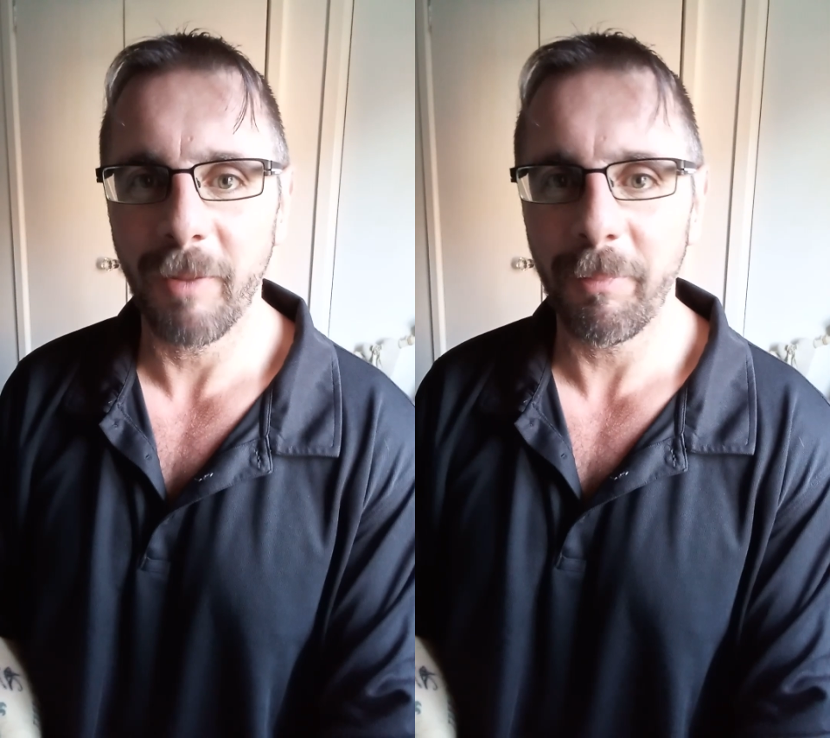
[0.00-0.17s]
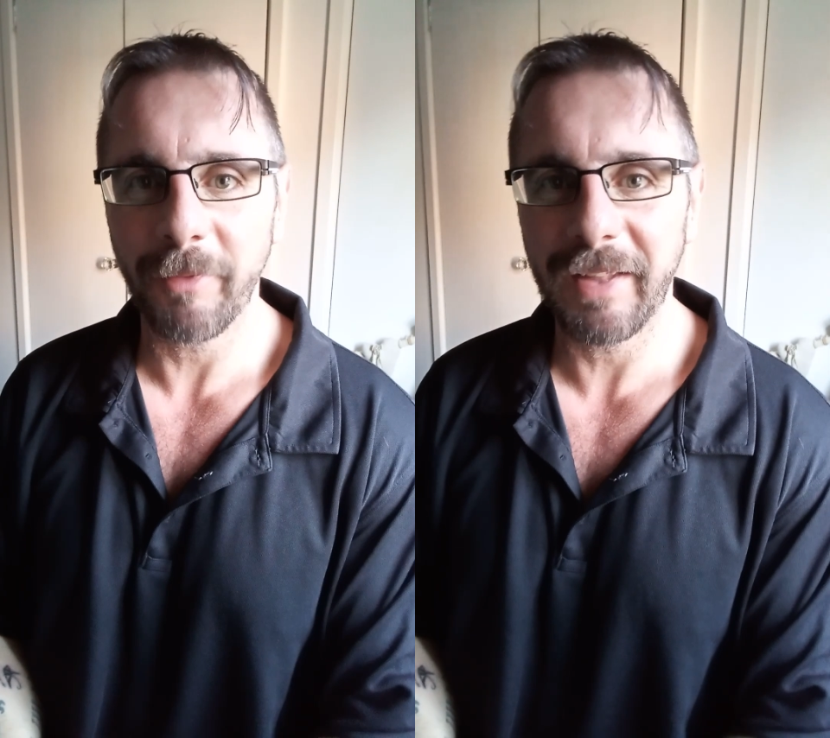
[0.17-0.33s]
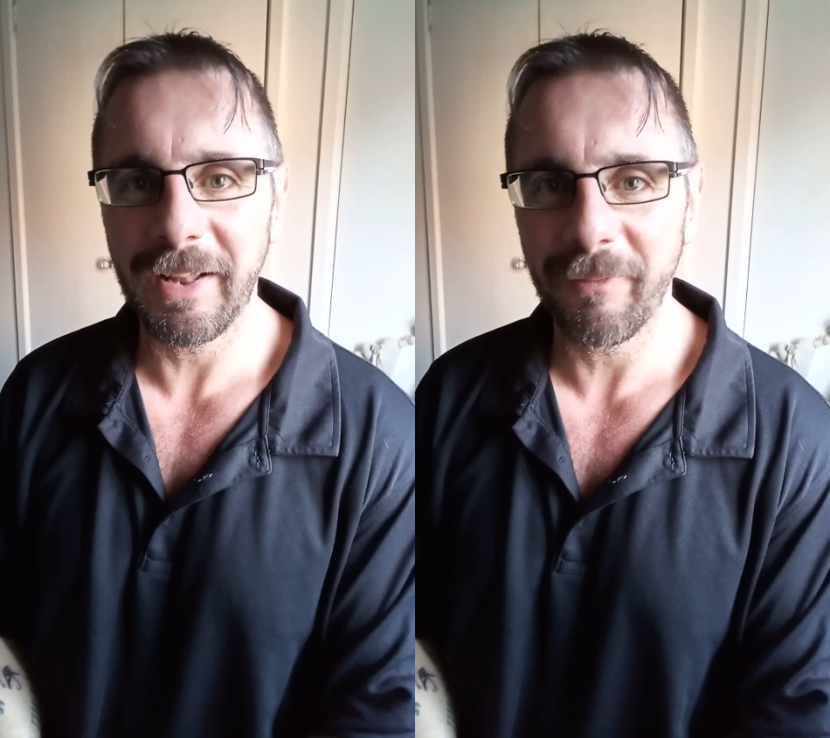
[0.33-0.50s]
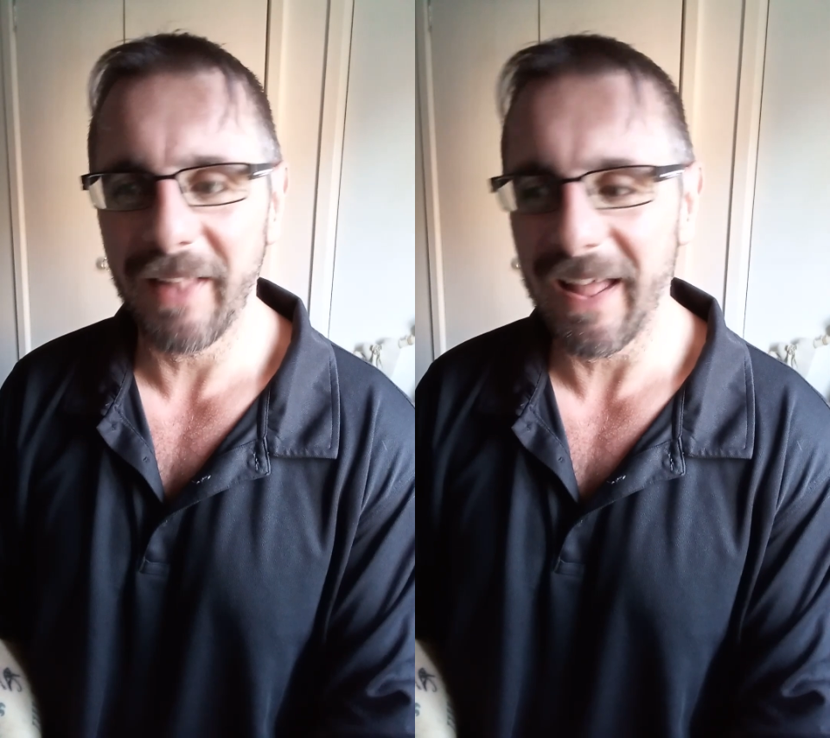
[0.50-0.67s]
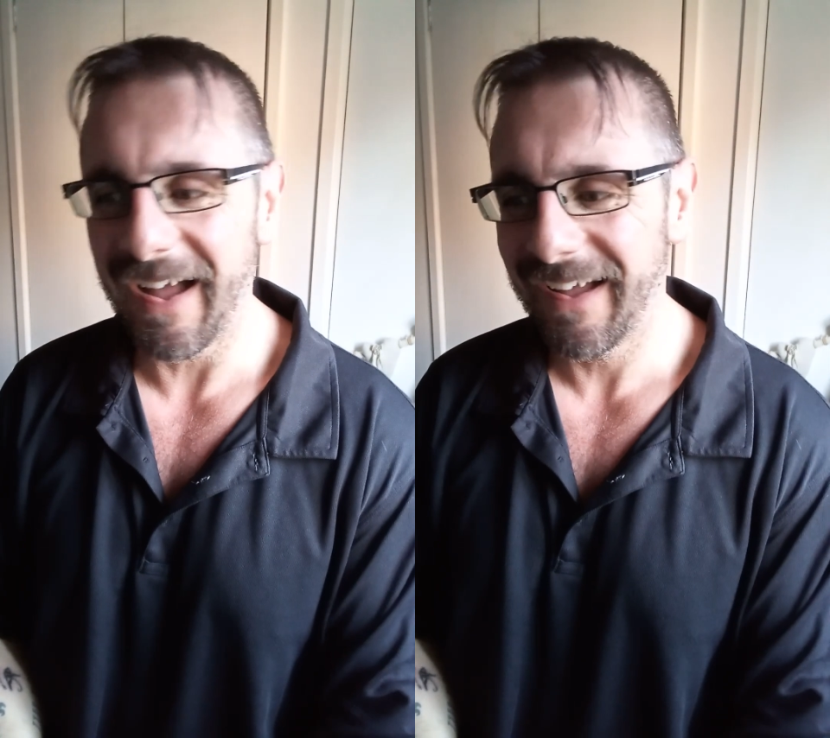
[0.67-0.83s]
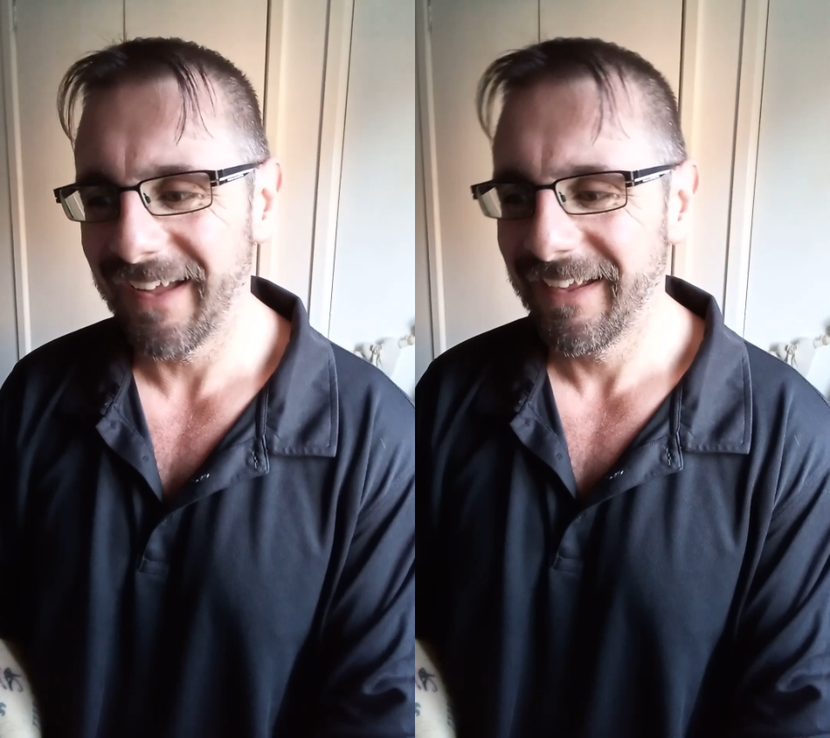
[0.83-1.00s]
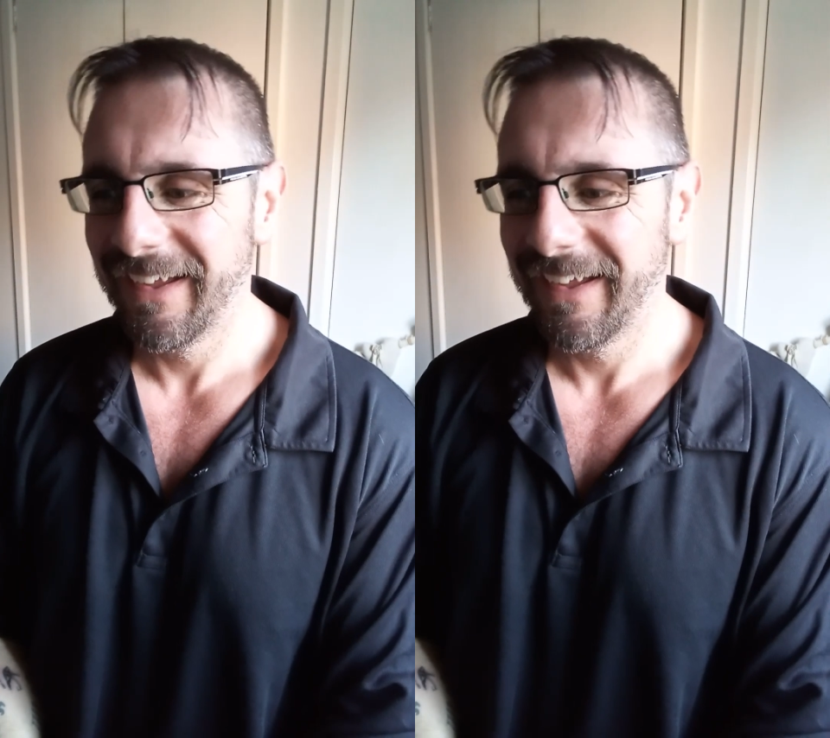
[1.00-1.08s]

I'm not dealing with that.